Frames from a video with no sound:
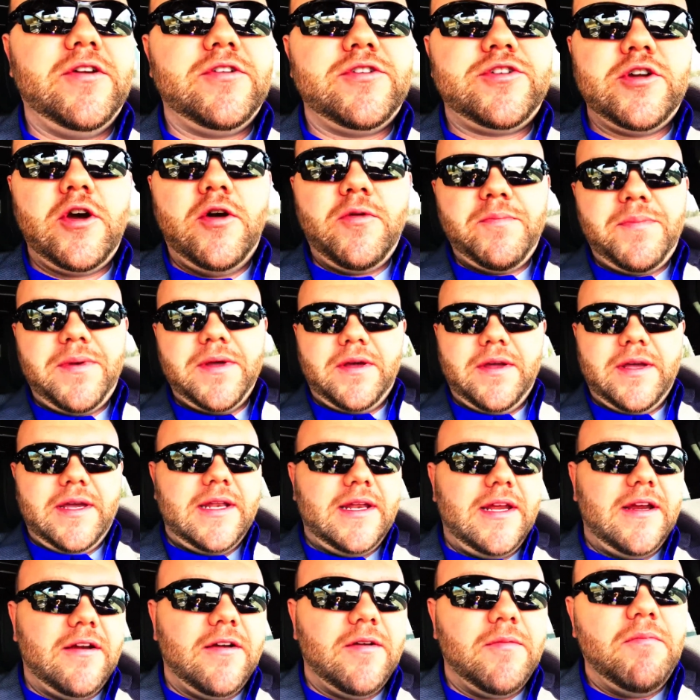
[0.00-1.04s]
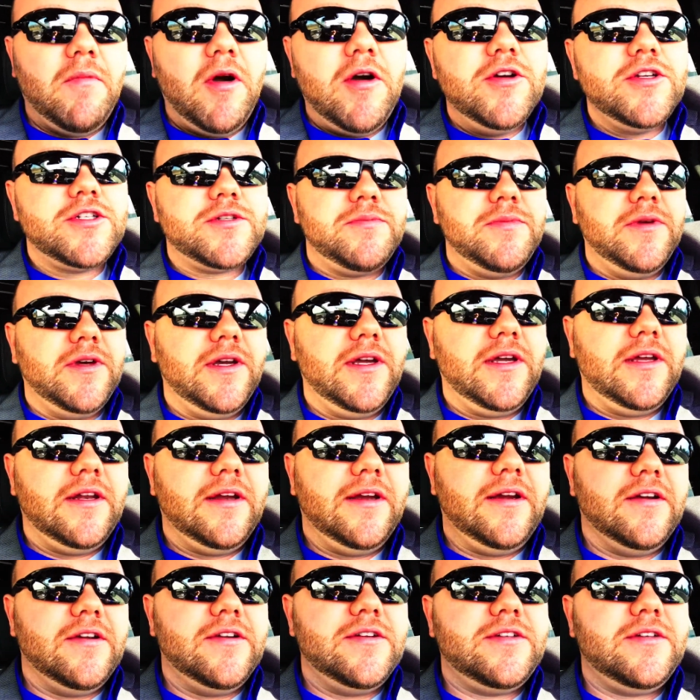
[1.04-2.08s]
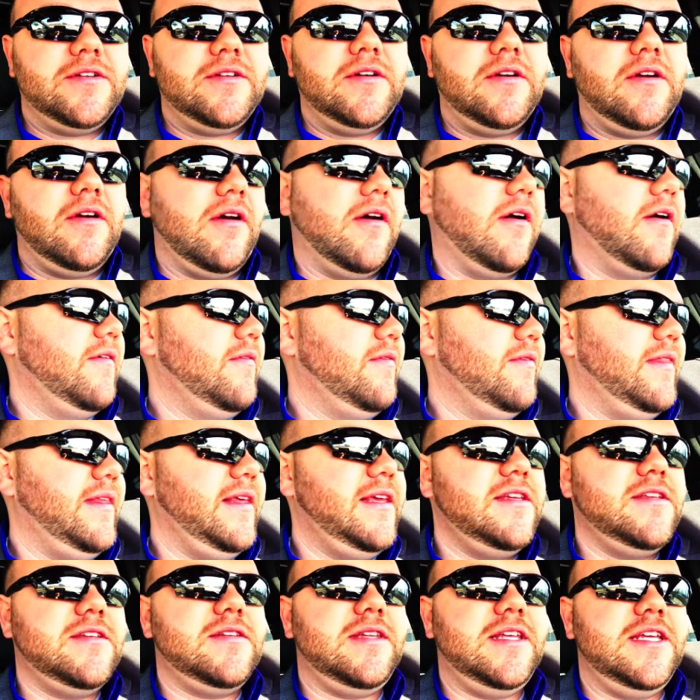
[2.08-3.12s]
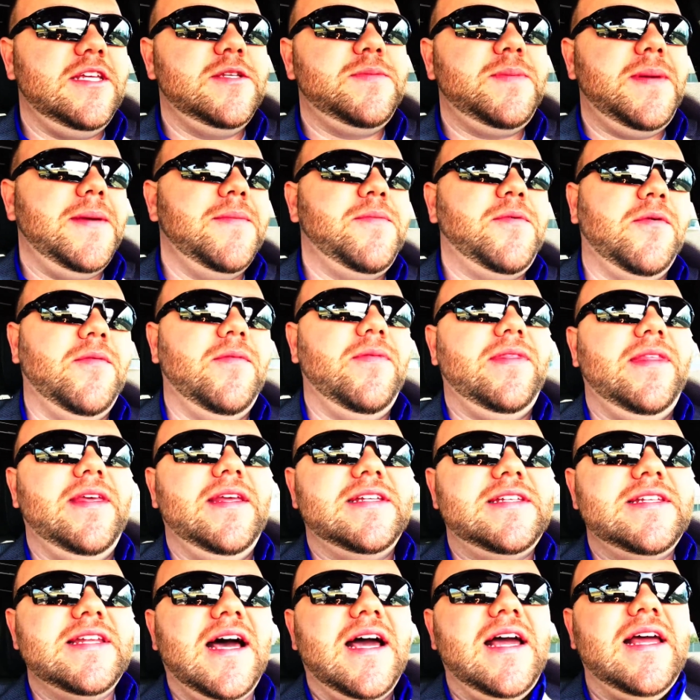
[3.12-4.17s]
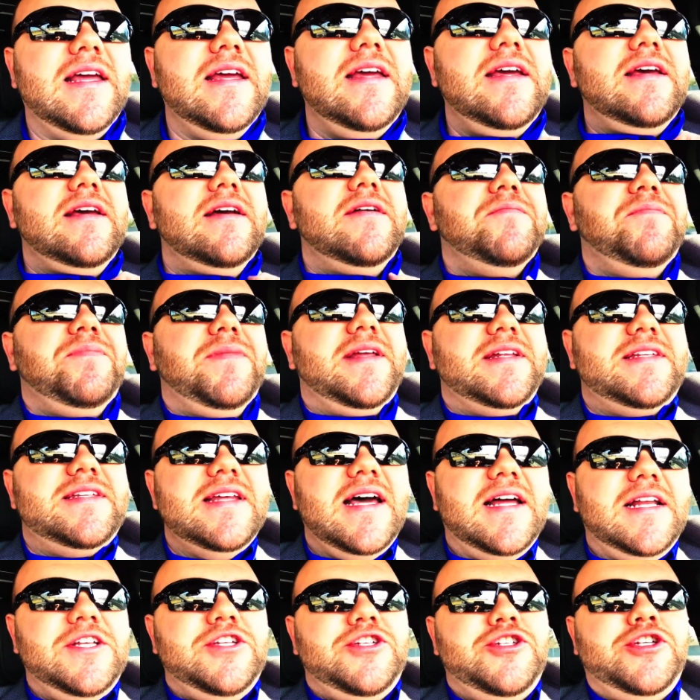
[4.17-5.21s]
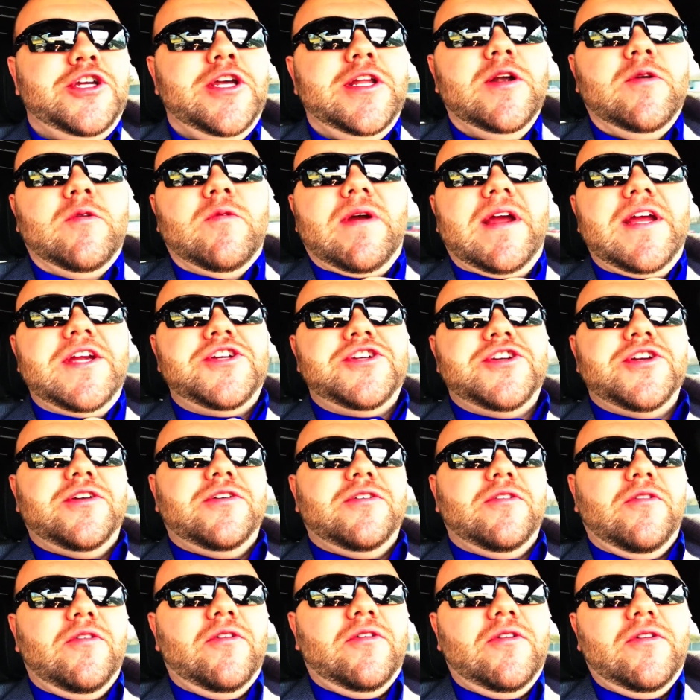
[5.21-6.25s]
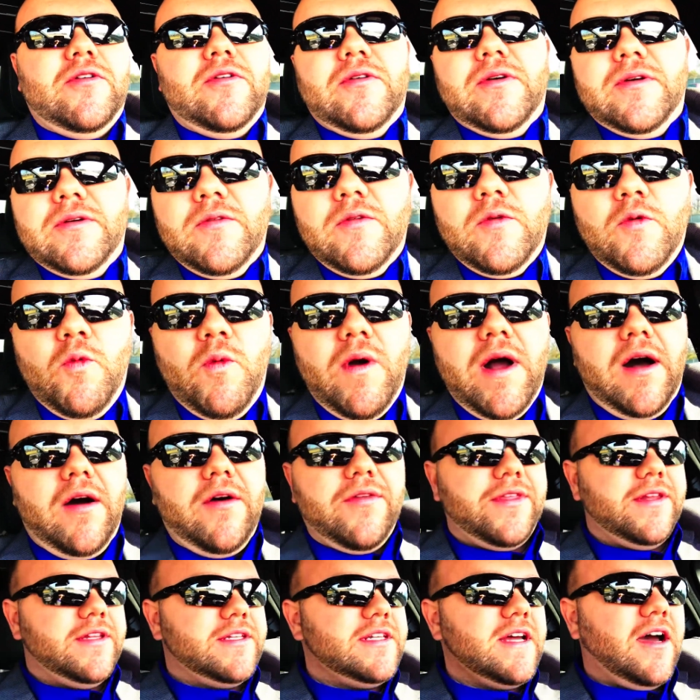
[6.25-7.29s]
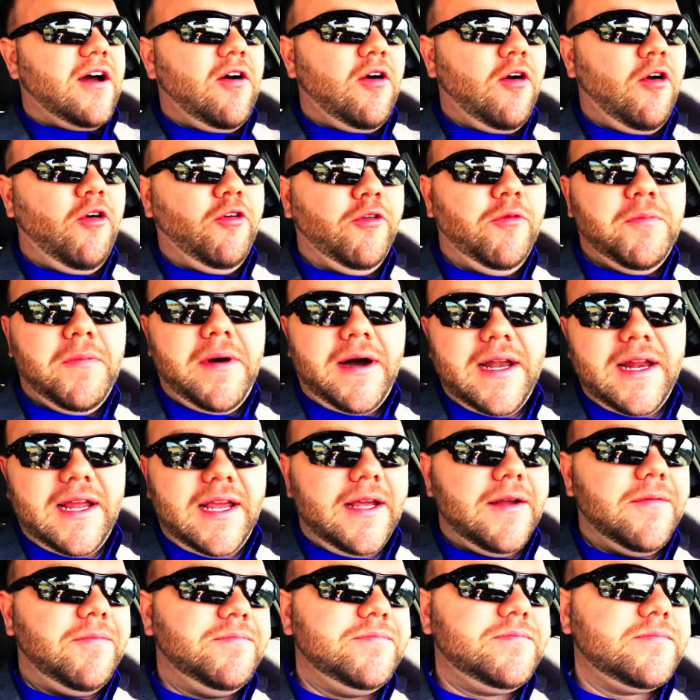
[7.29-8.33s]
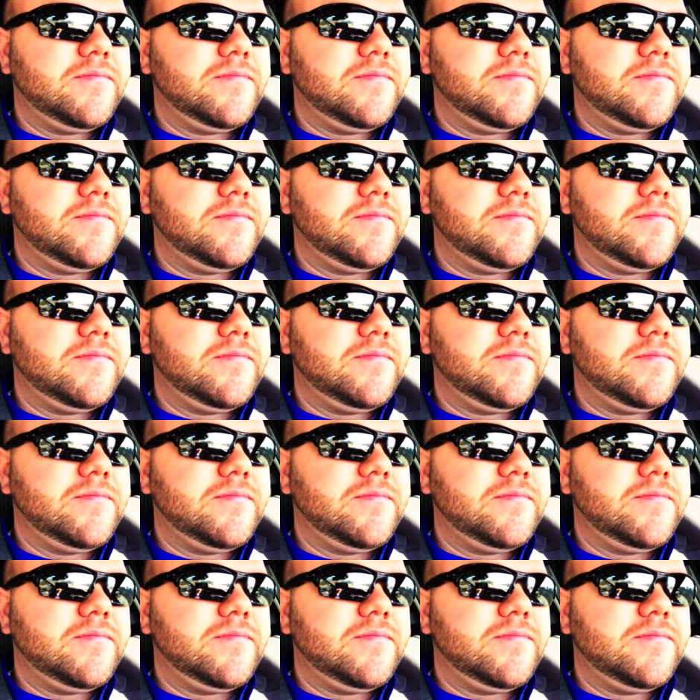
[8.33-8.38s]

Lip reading: there's no billionaire. Most millionaires, these people, it's not generational wealth. It's not old money.